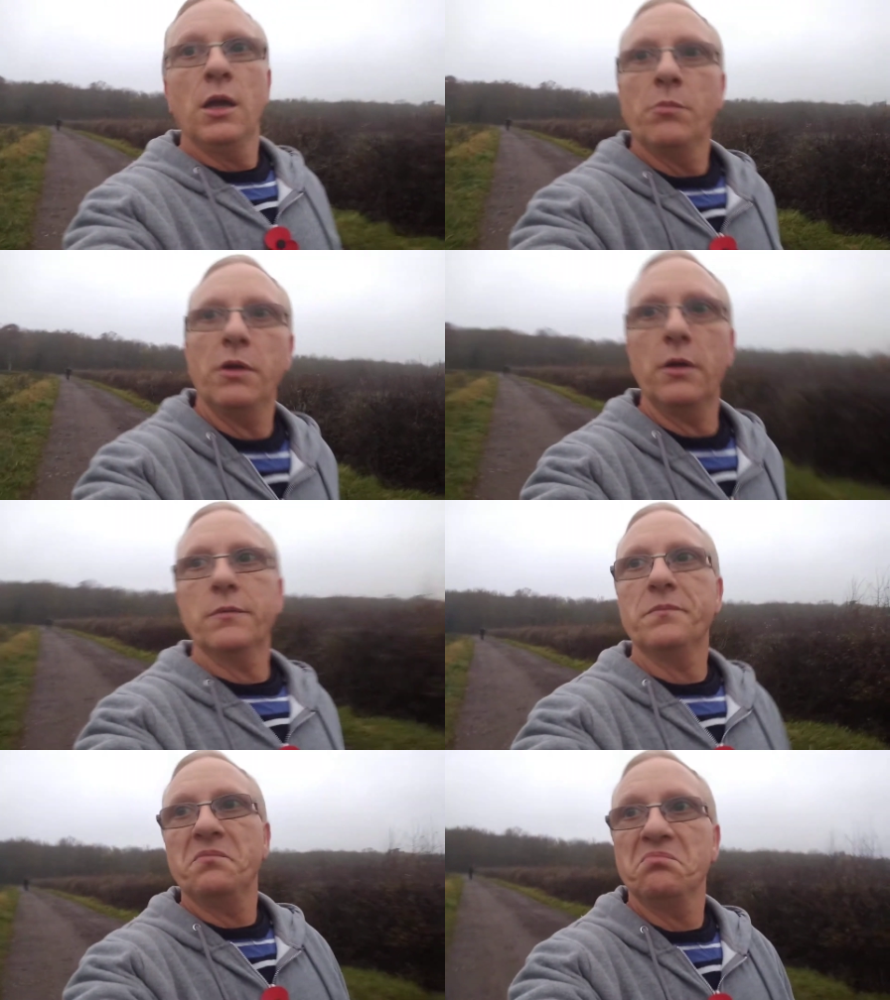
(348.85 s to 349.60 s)
but
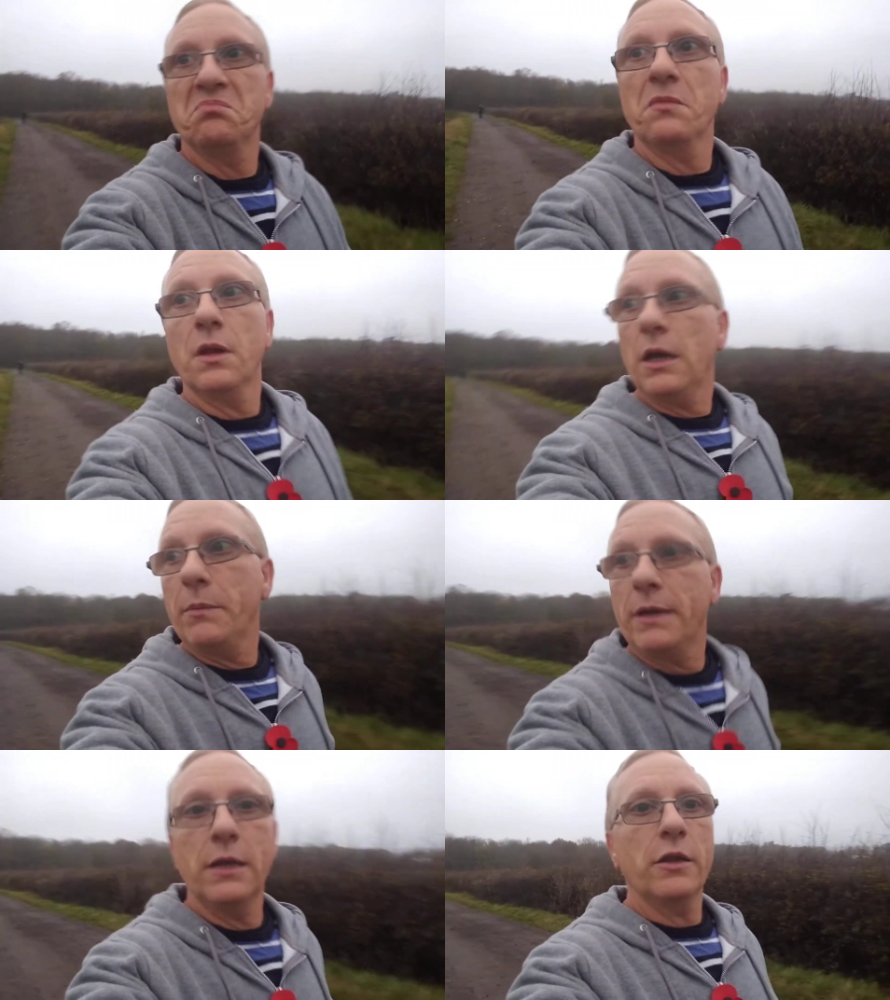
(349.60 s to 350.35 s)
I
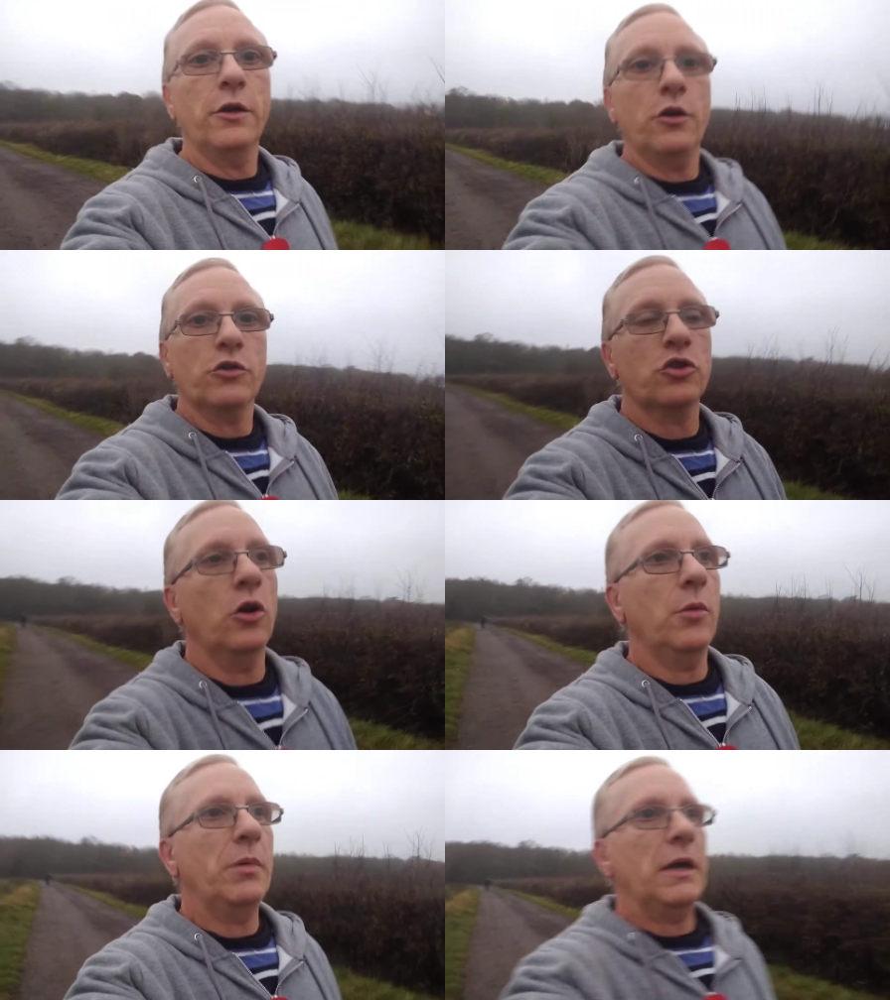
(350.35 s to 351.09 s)
mean they're not
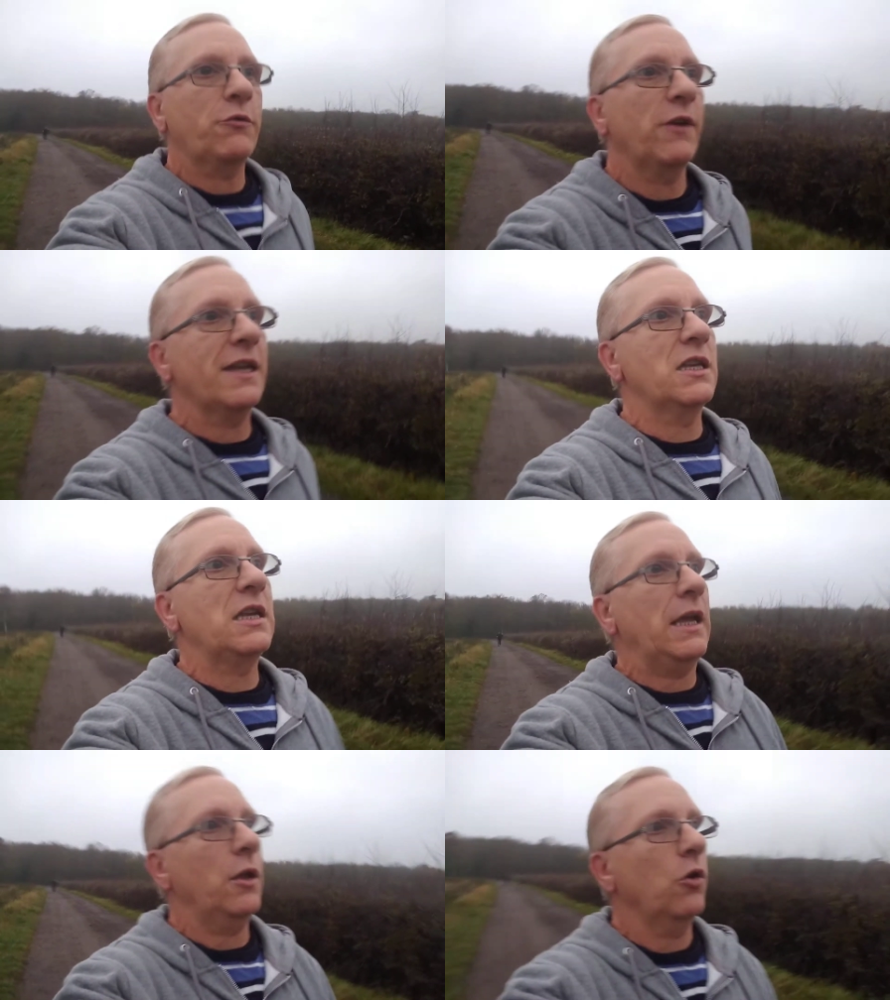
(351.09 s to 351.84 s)
so bad. Red
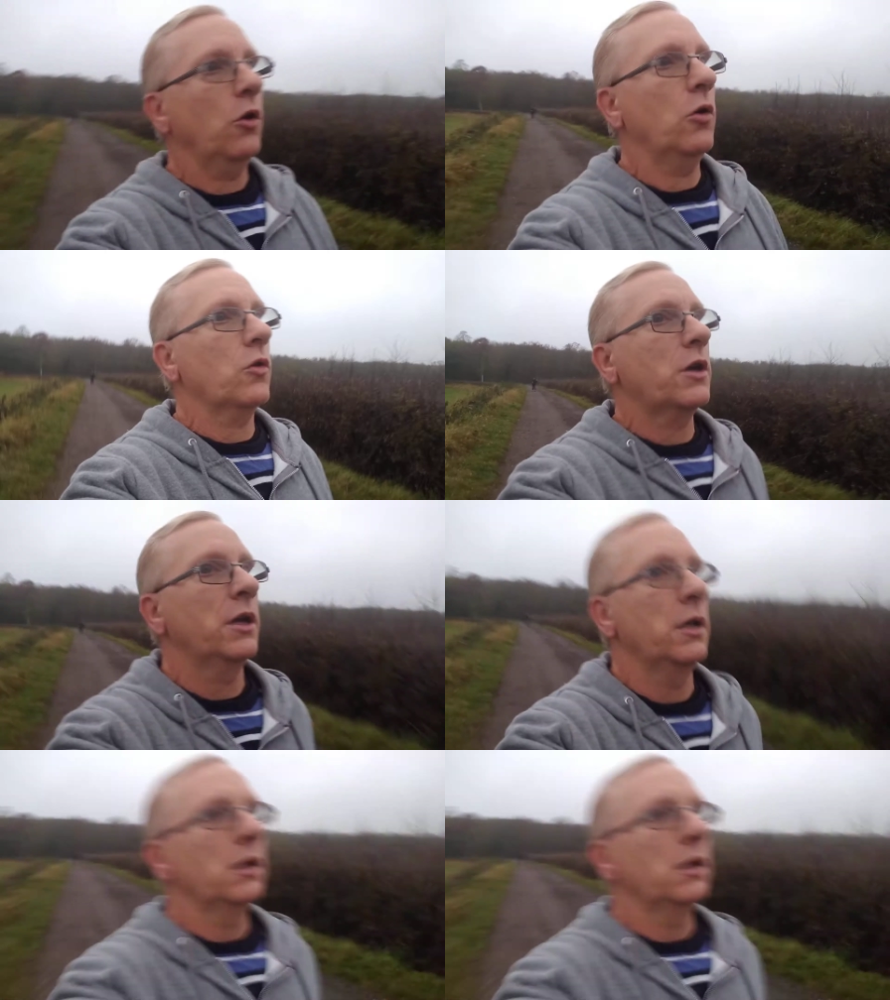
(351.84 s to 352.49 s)
tail hawk,